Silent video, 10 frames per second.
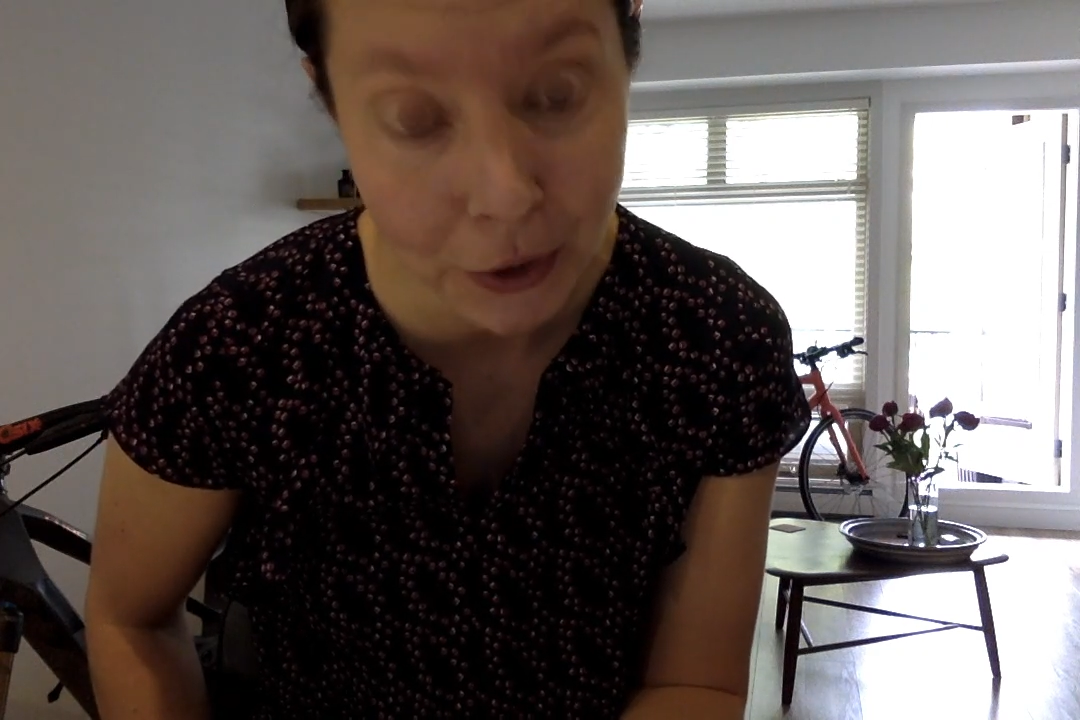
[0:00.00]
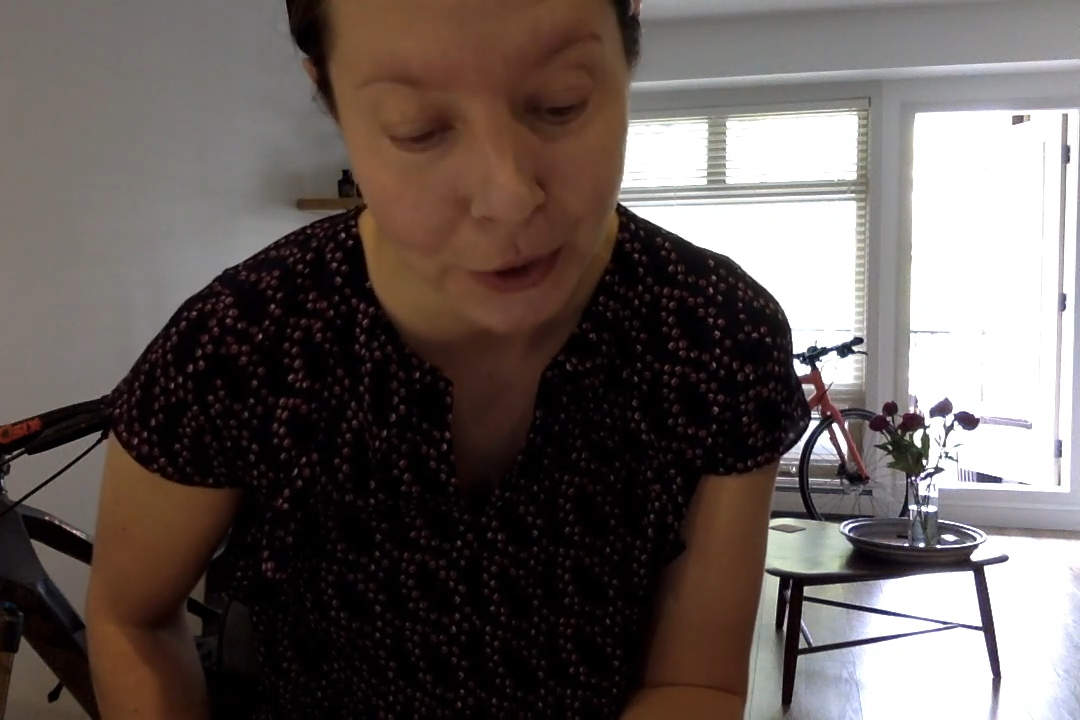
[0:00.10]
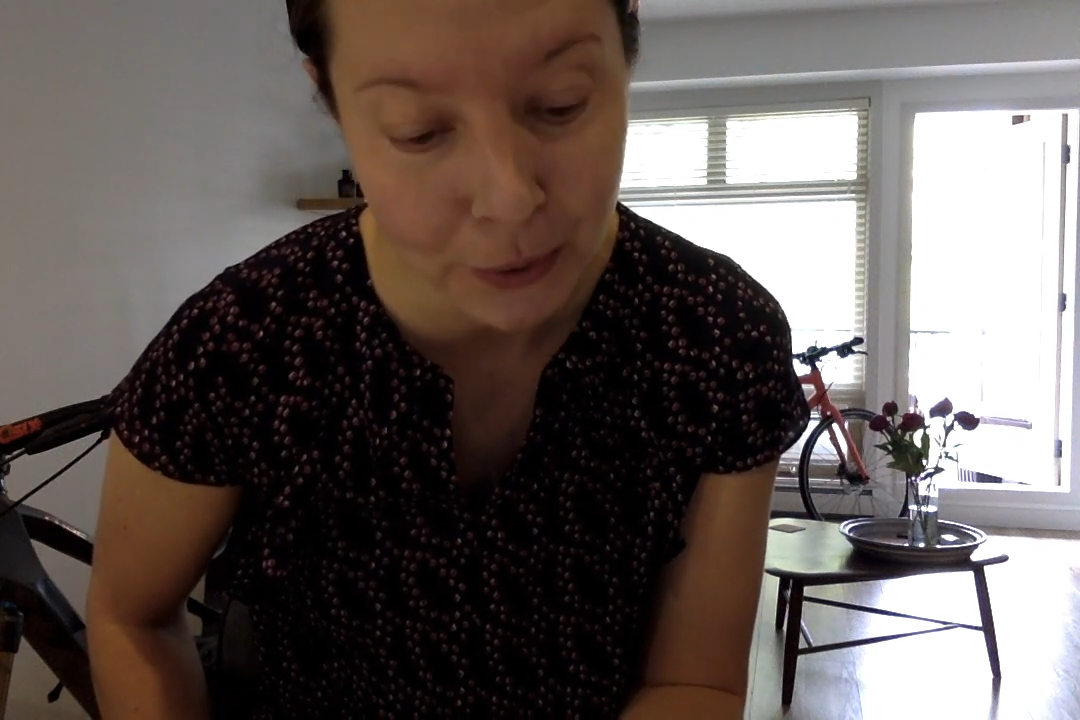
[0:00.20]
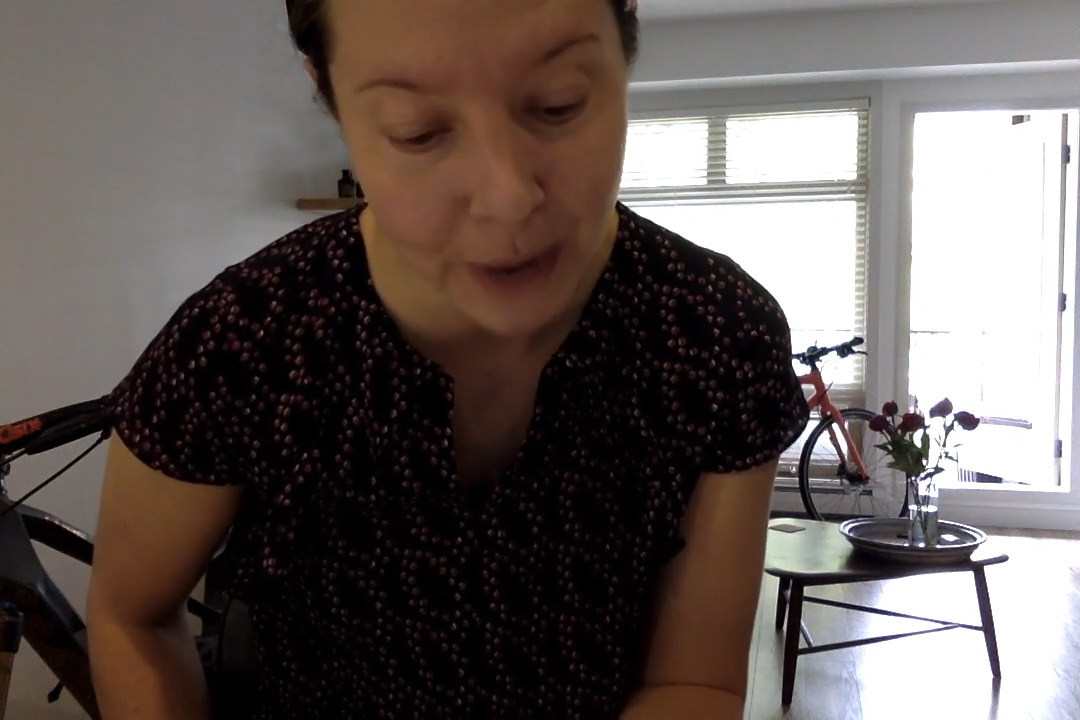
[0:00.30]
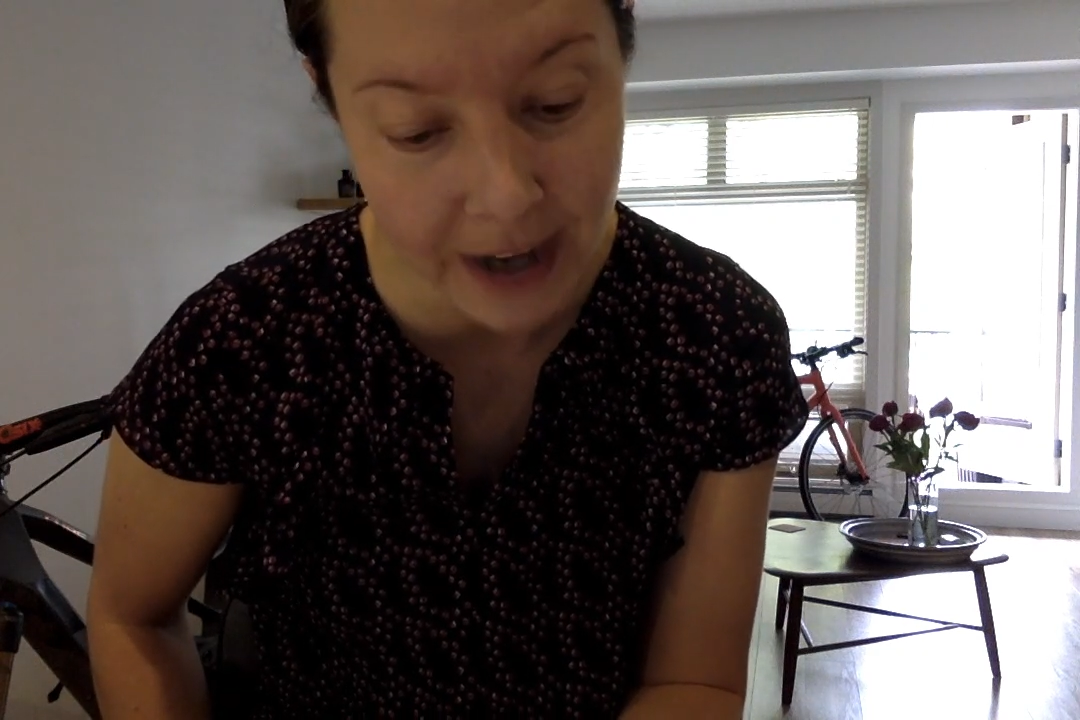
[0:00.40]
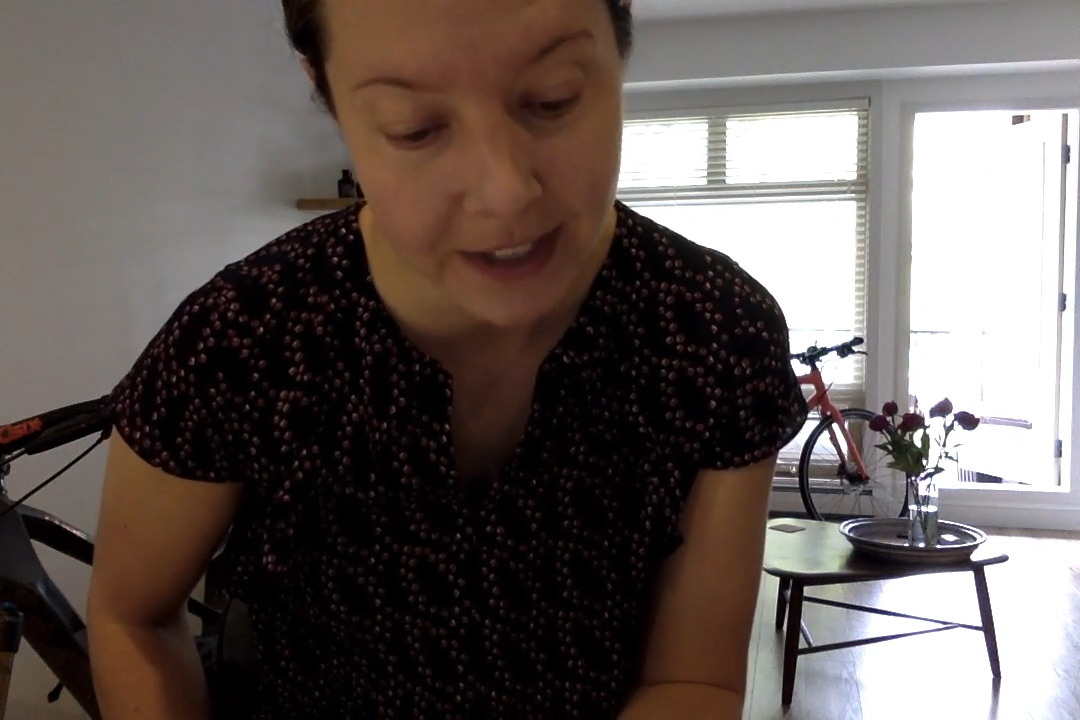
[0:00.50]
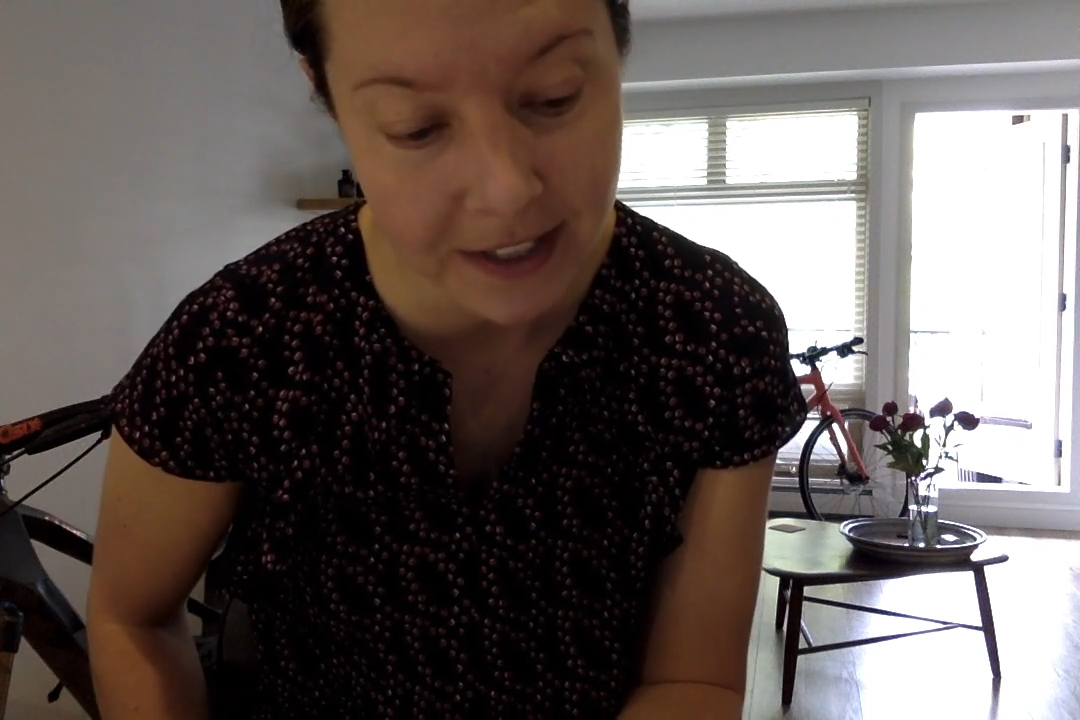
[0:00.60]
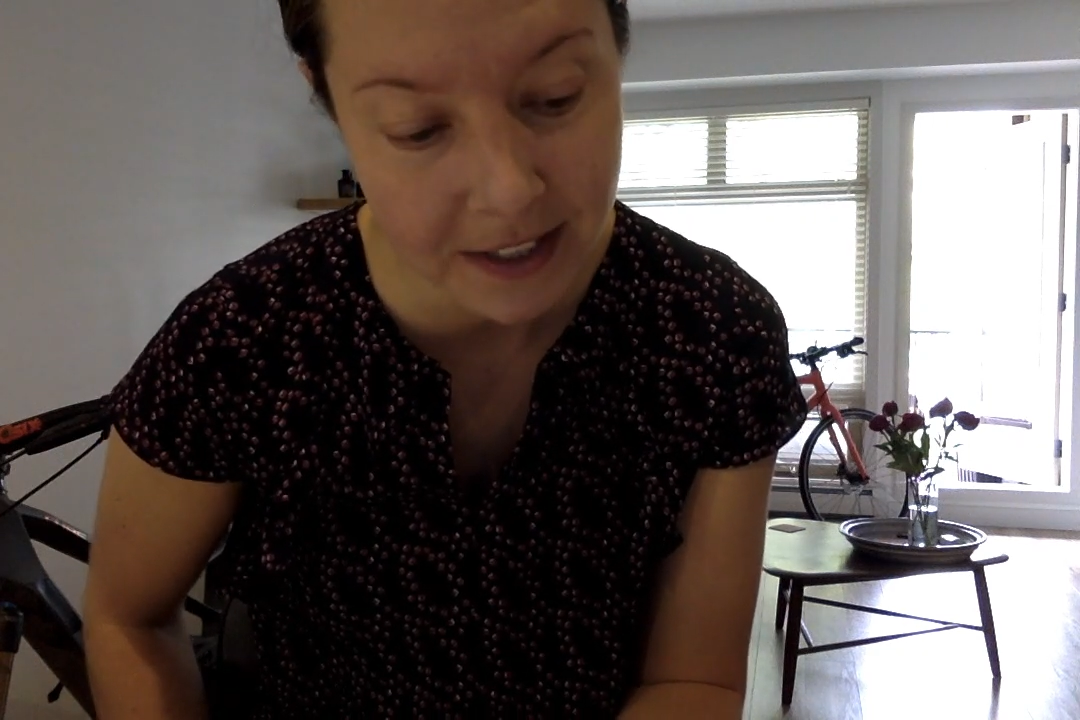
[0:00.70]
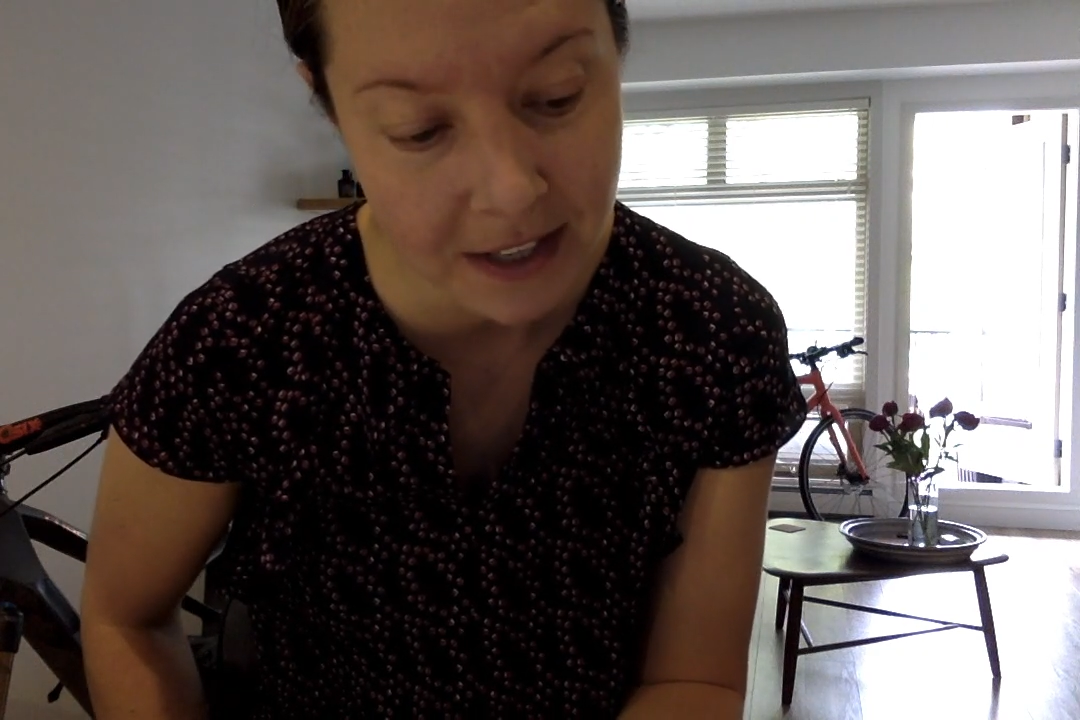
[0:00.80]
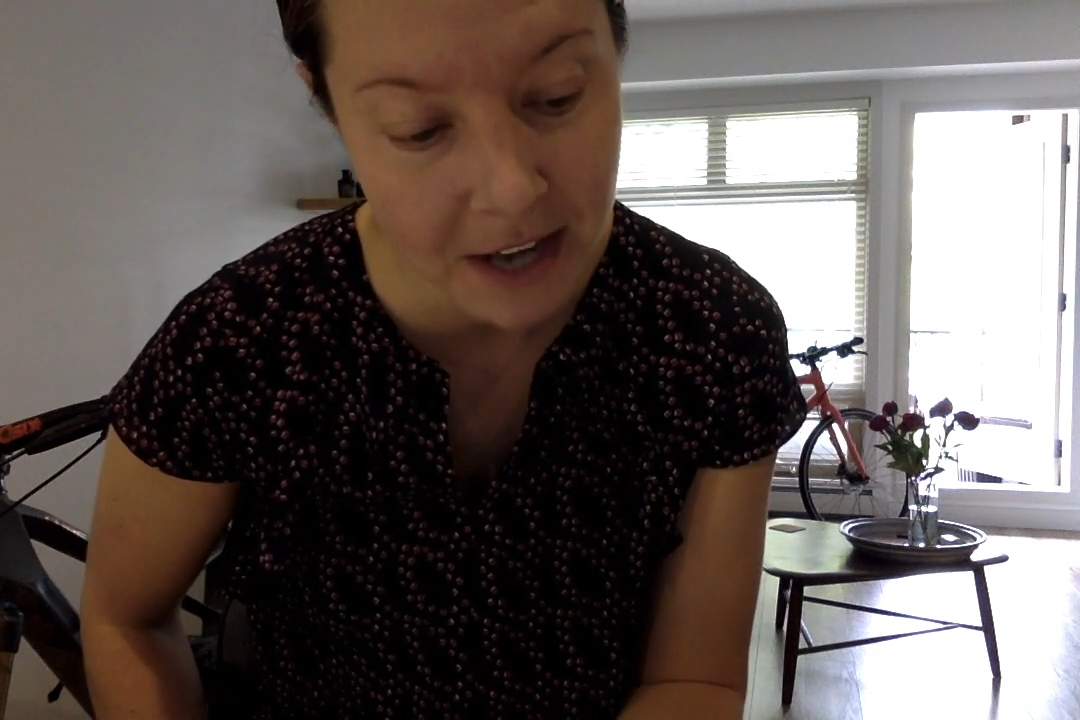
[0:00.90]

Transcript: correct.